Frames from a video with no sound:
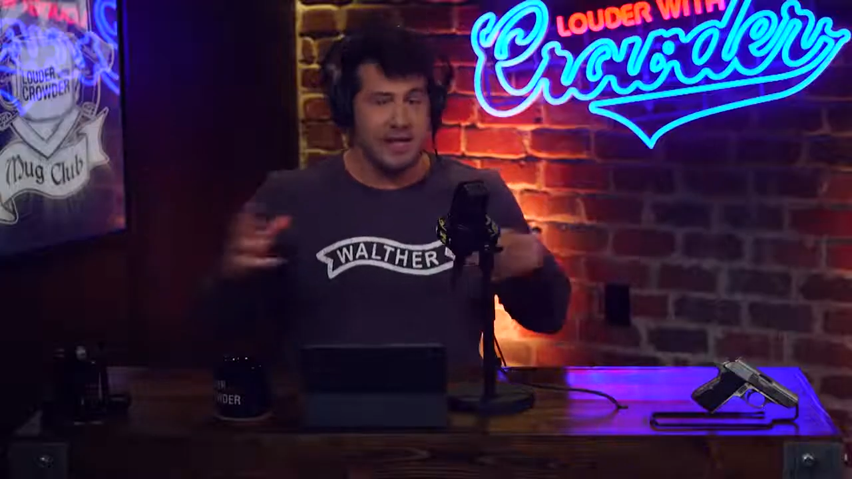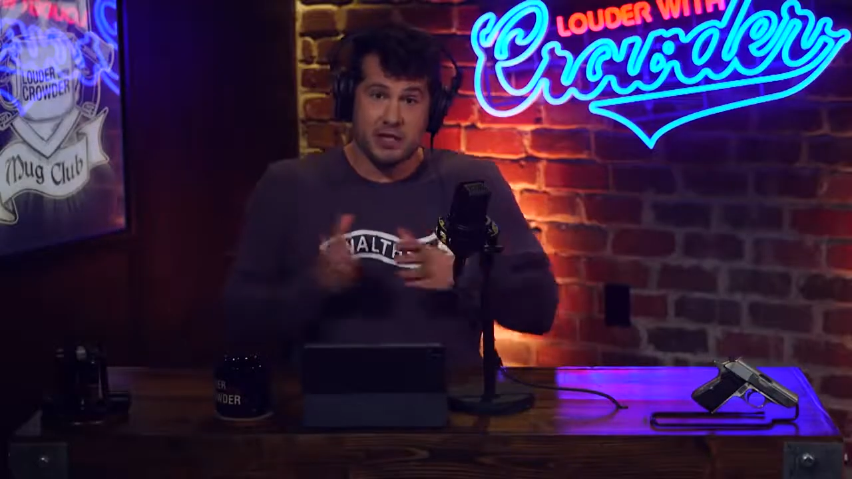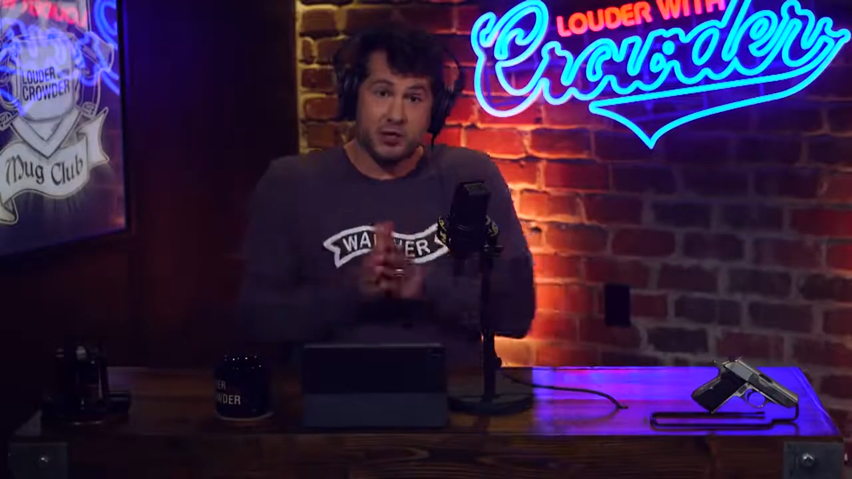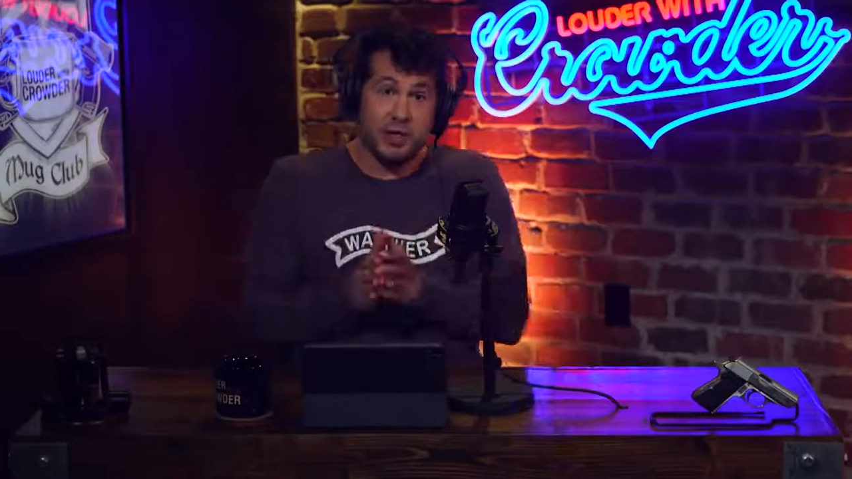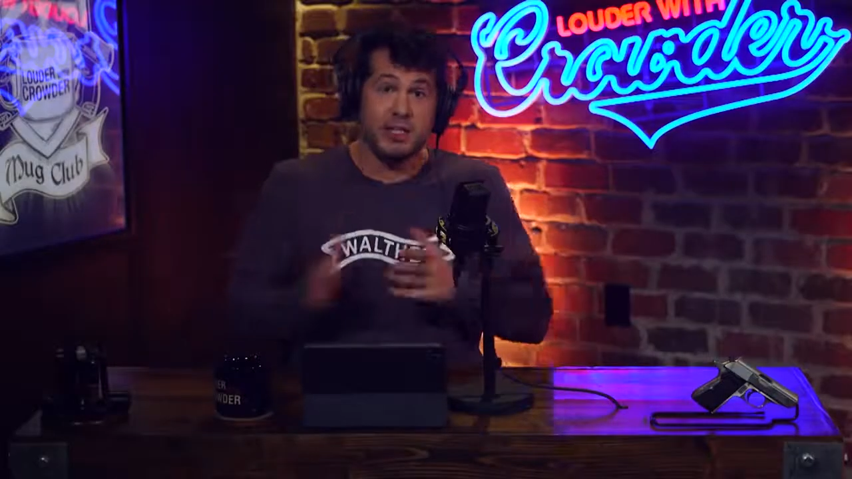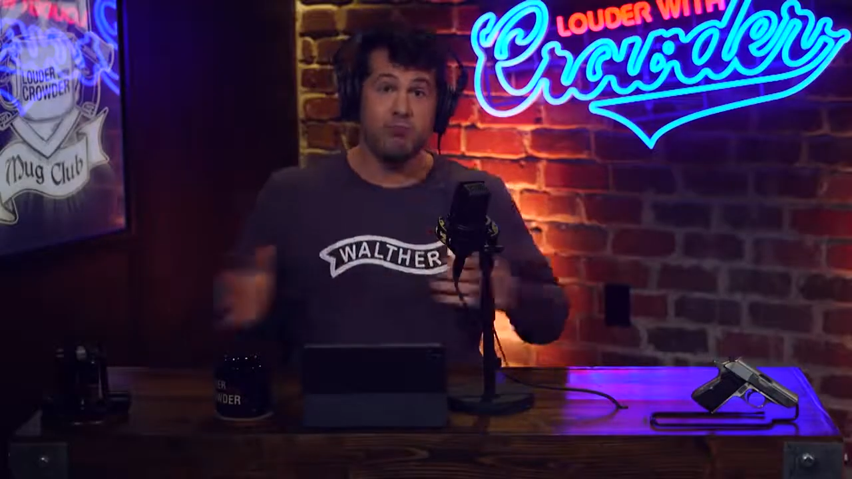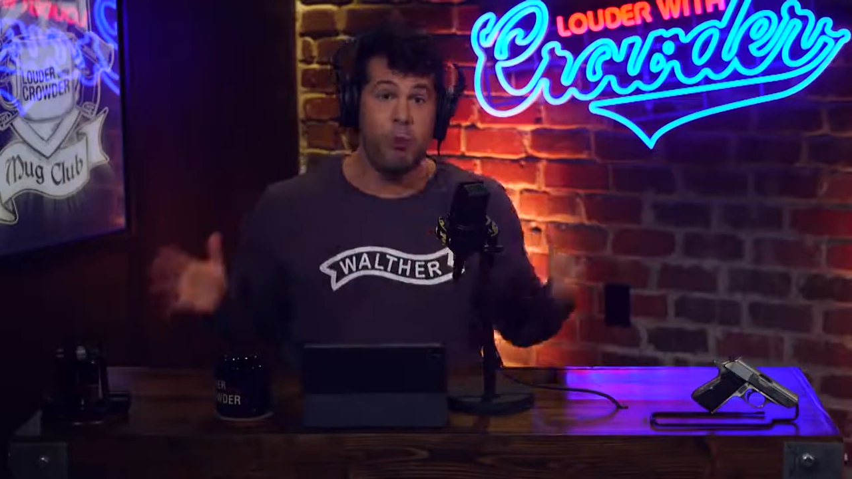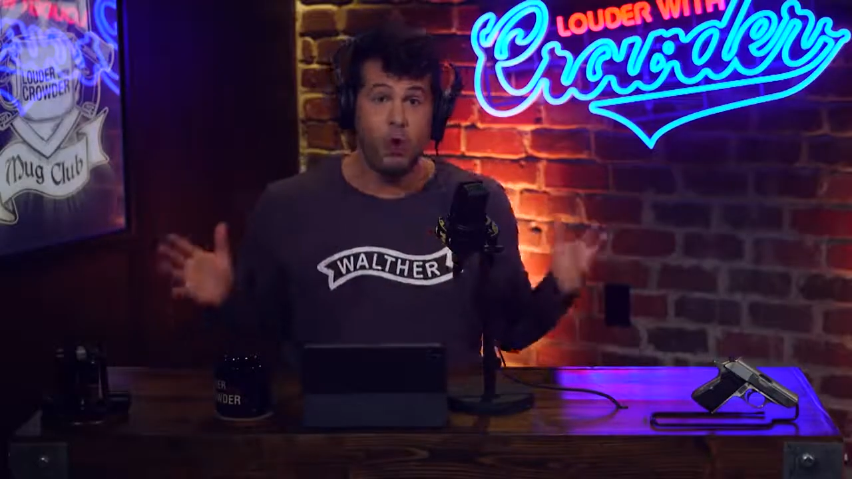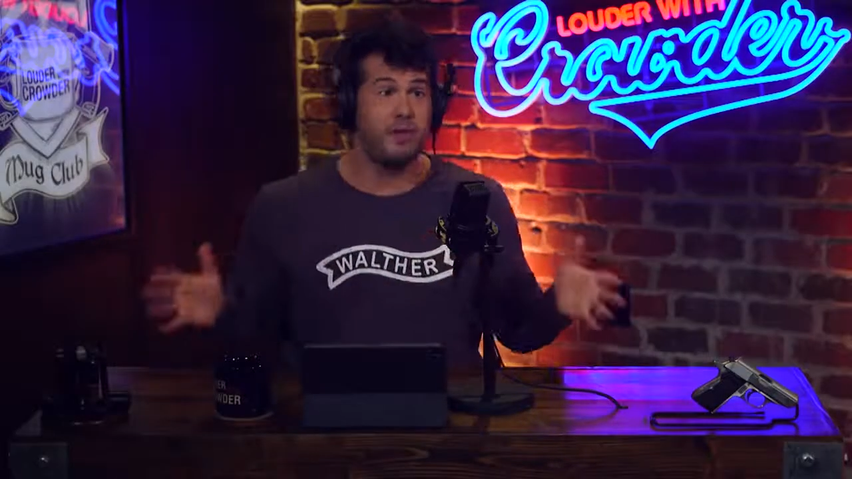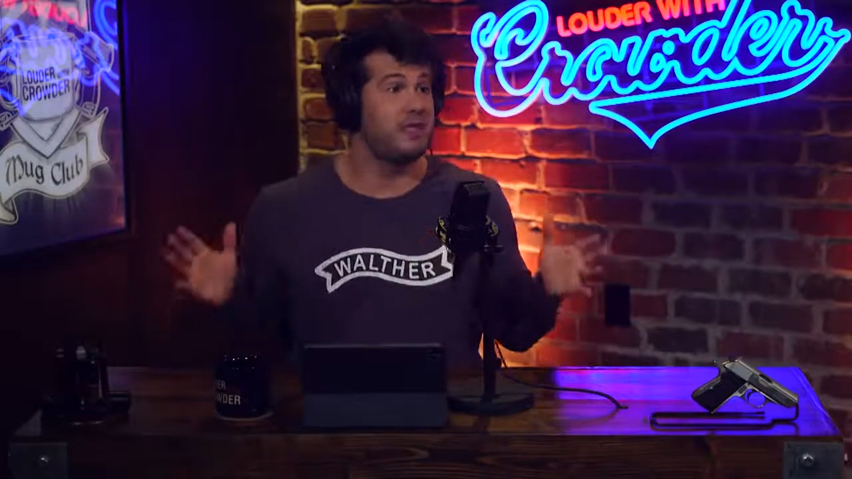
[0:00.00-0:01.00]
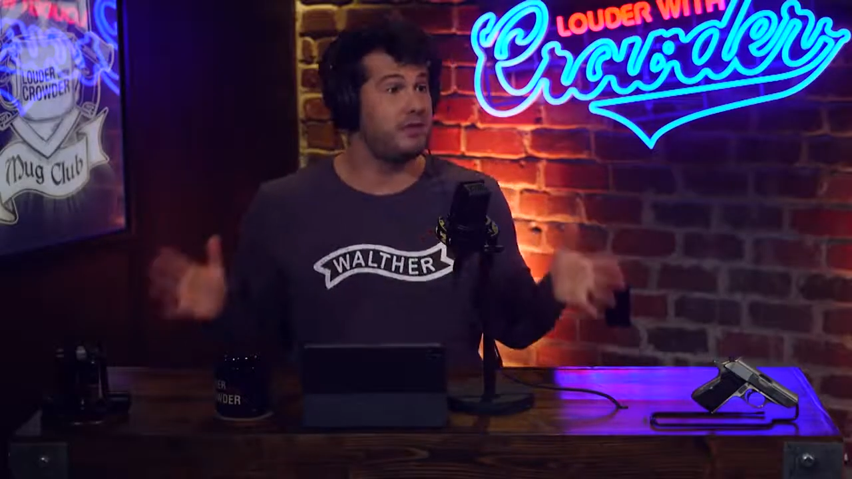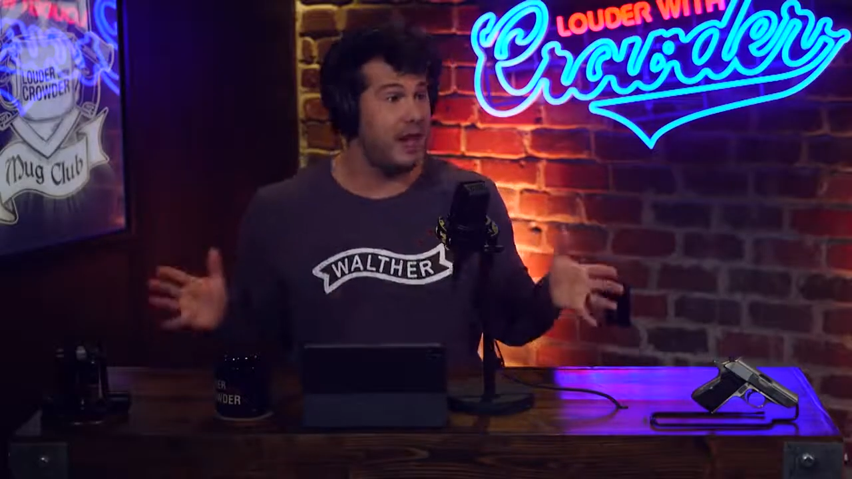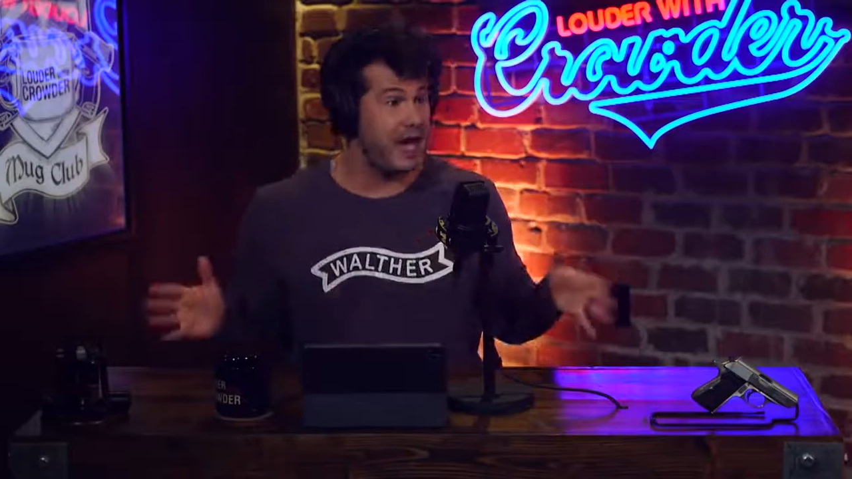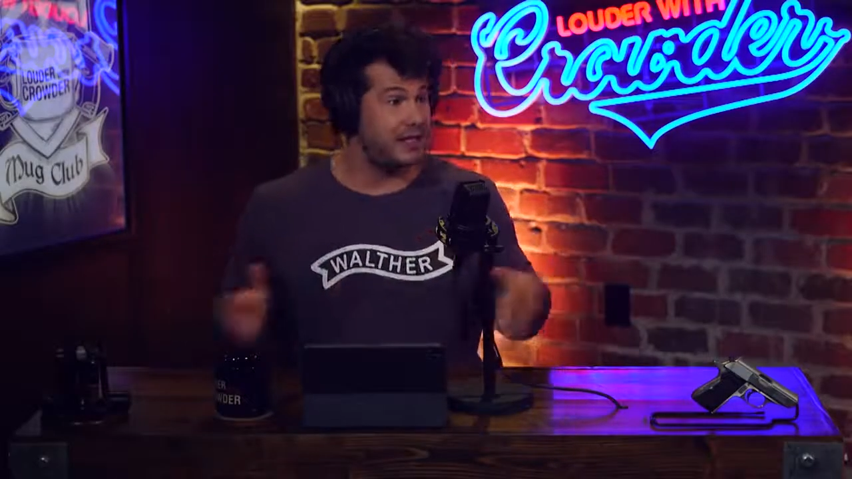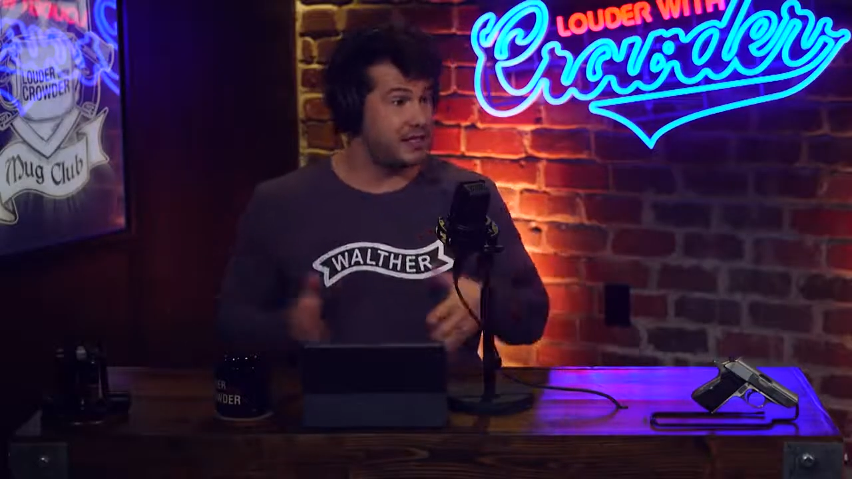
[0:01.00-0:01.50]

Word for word: and this creates more of a divide.